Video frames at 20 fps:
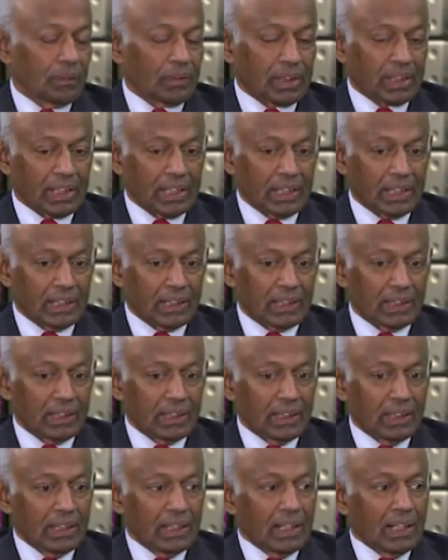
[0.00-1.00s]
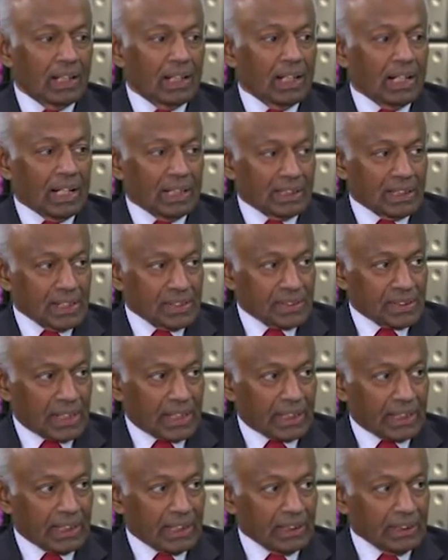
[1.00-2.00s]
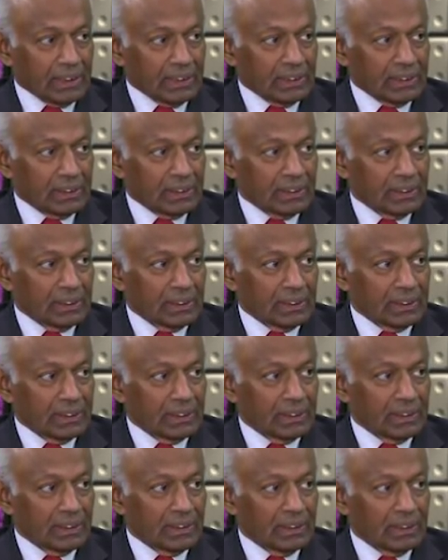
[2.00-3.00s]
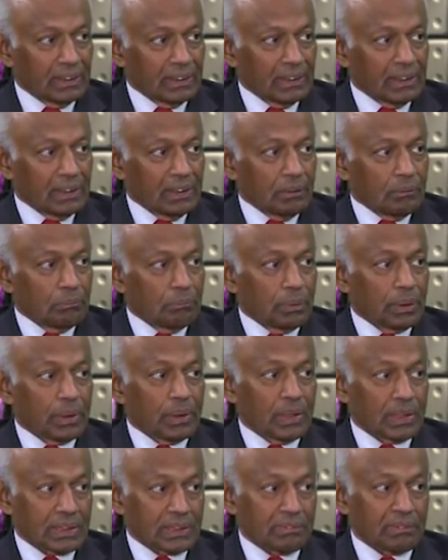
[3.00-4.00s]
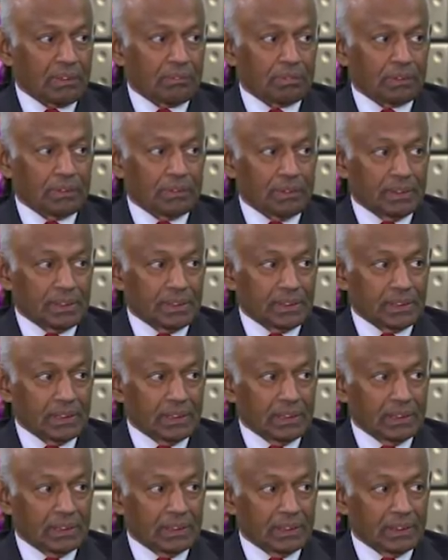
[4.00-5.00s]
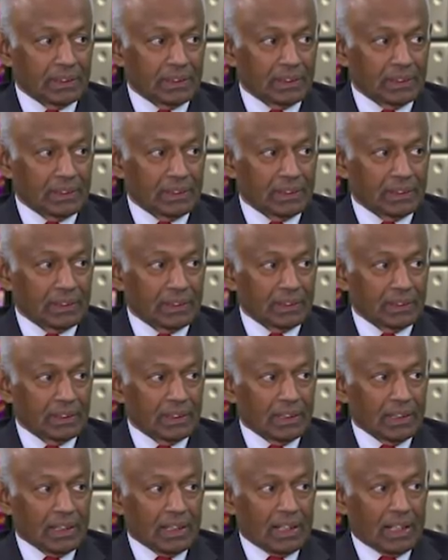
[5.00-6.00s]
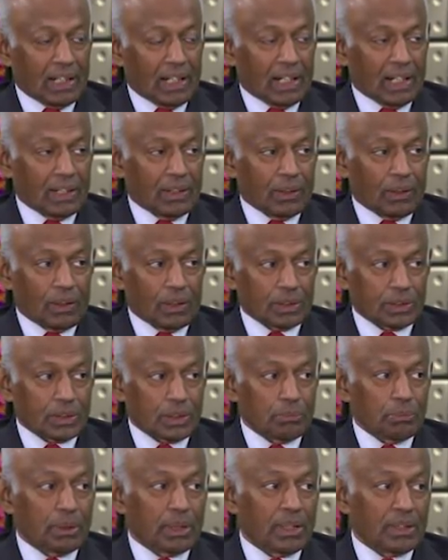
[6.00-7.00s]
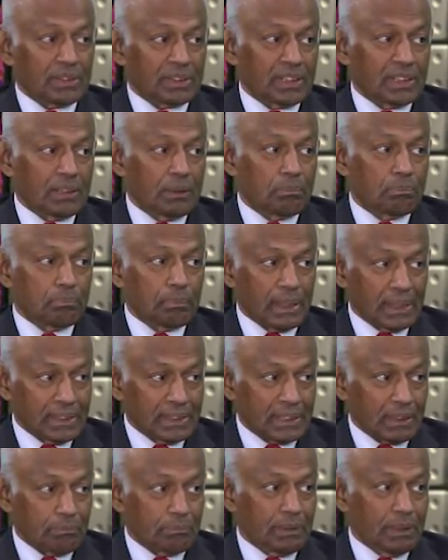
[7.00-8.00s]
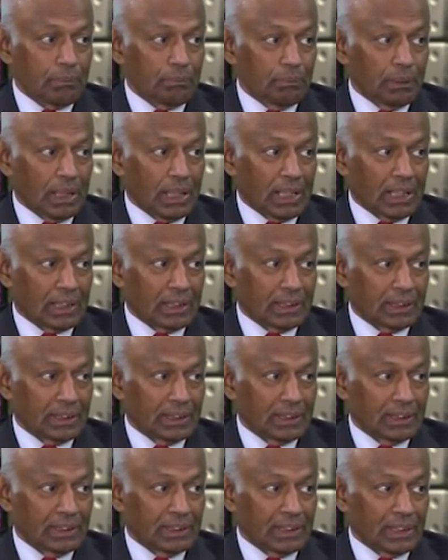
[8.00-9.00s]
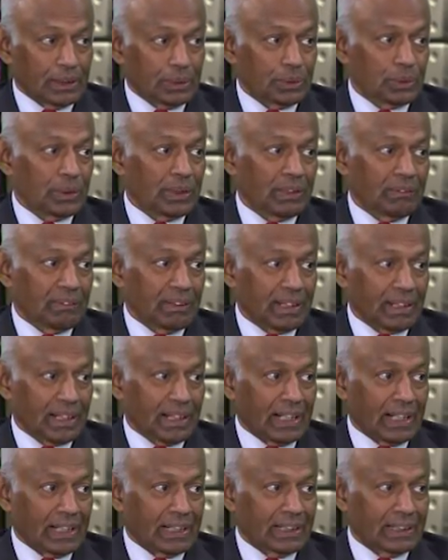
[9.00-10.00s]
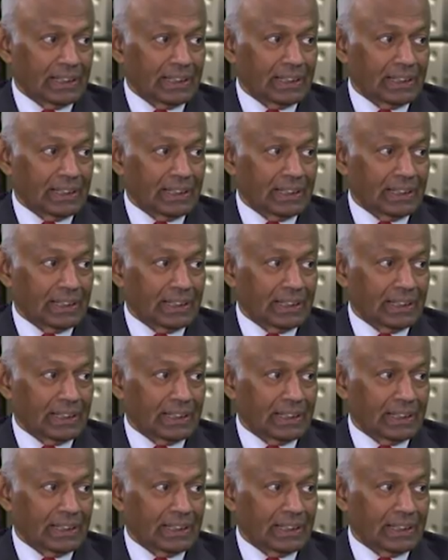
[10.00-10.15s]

Okay. And the second, because of affluency and also because of the pent-up demand that you never had,